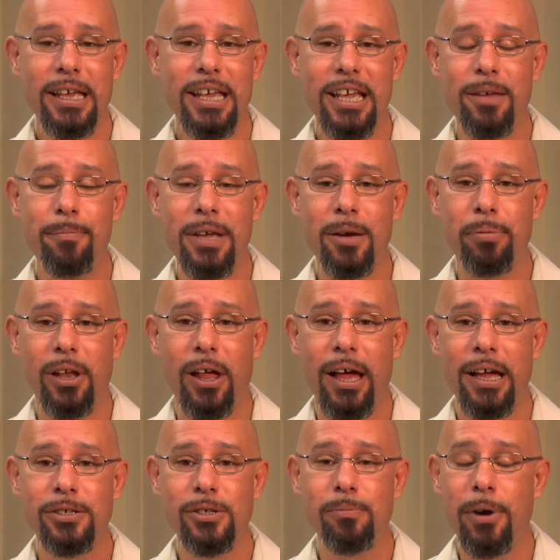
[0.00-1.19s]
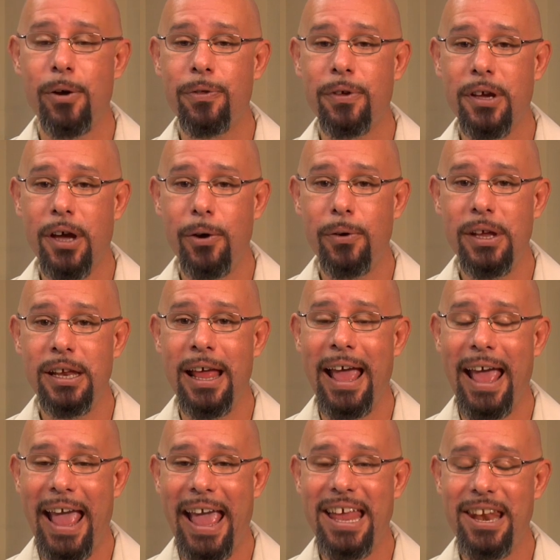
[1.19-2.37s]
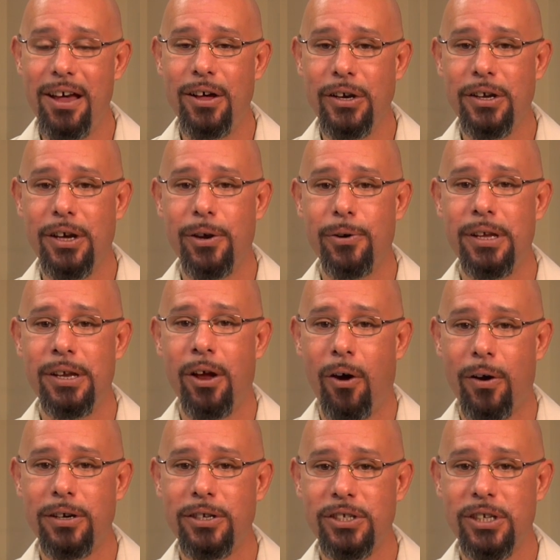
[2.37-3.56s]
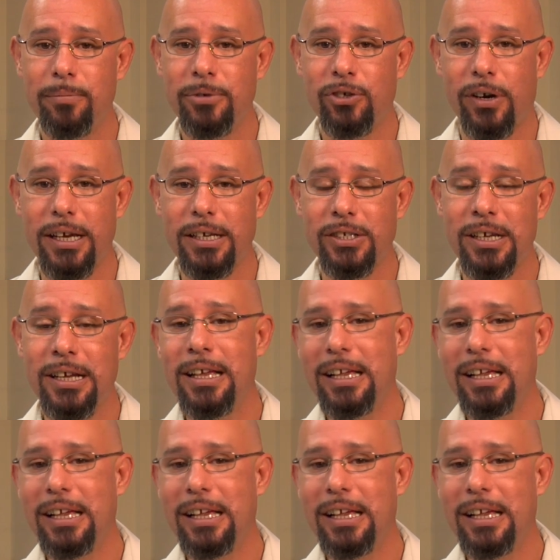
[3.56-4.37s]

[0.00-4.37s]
it can be applied to both coated and uncoated hard substrates,